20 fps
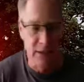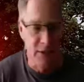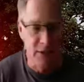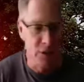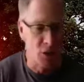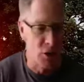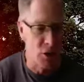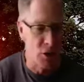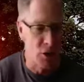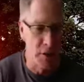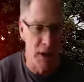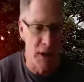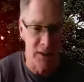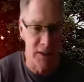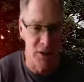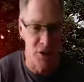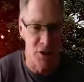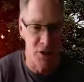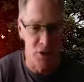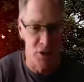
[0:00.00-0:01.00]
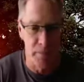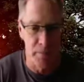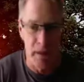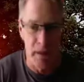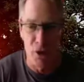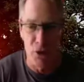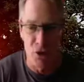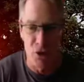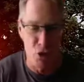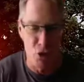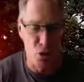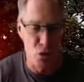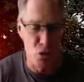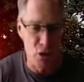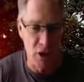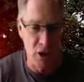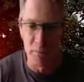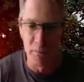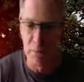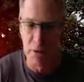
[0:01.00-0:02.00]
you could be asking your spouse, do you
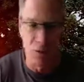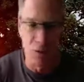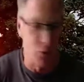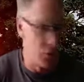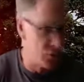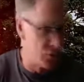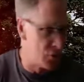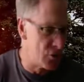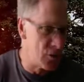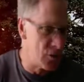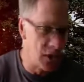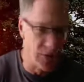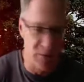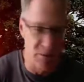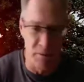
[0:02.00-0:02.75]
love me or do you love